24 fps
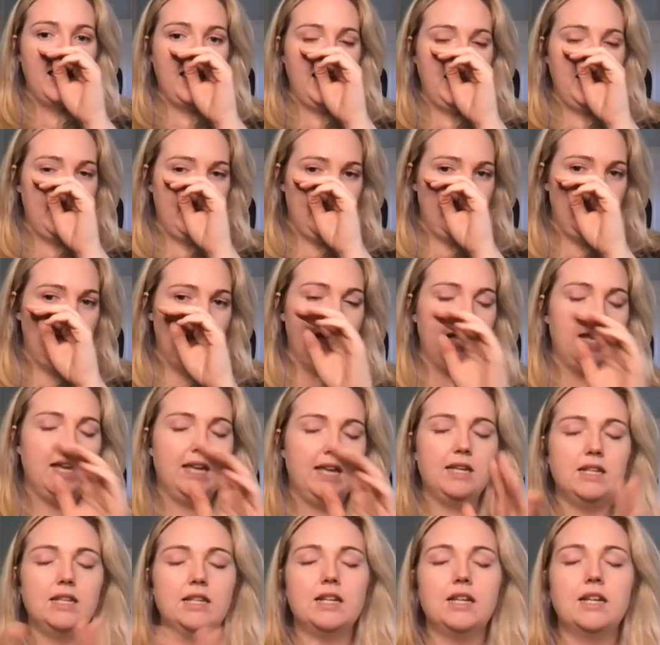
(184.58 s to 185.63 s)

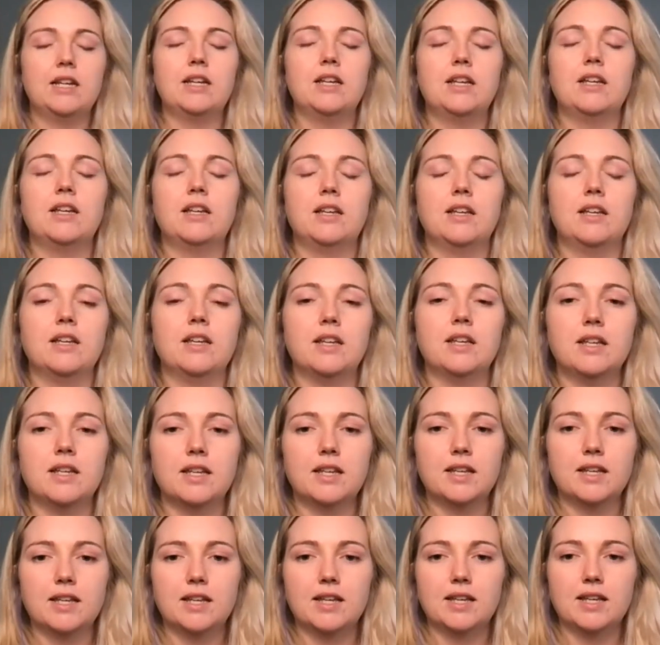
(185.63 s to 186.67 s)
and
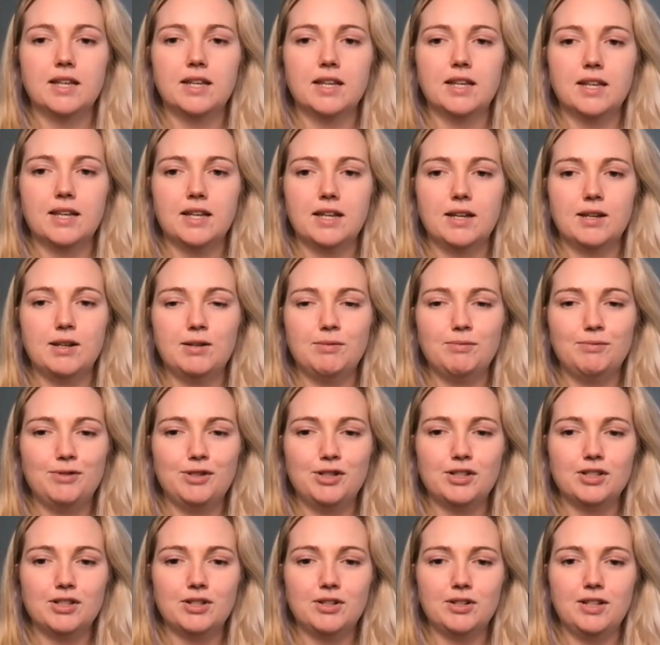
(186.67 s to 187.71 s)
I'm
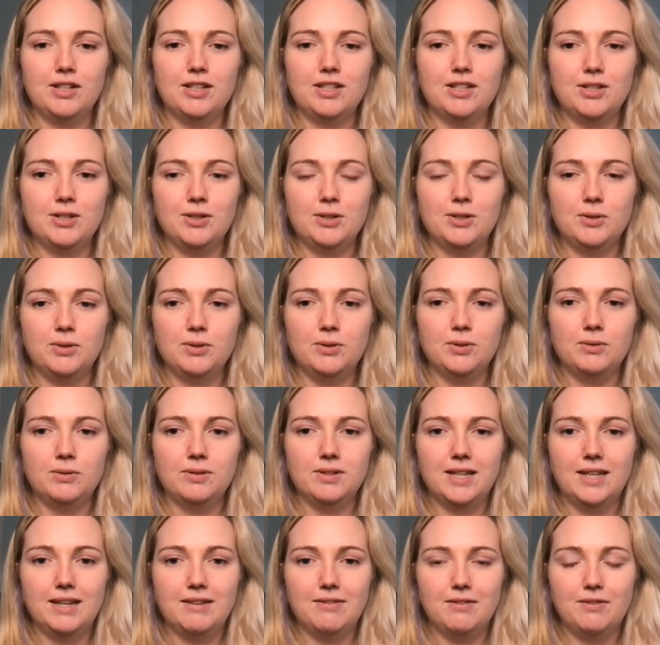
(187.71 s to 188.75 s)
just going
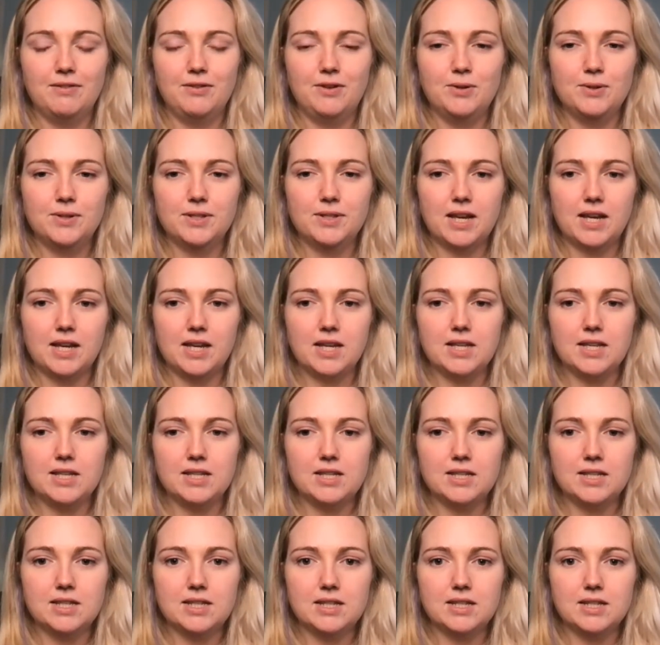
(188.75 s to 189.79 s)
to give a few
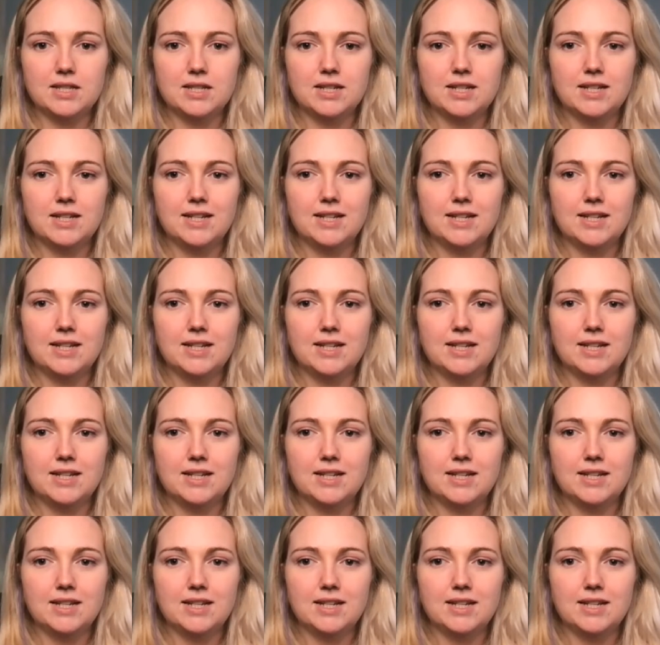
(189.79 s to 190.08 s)
seconds.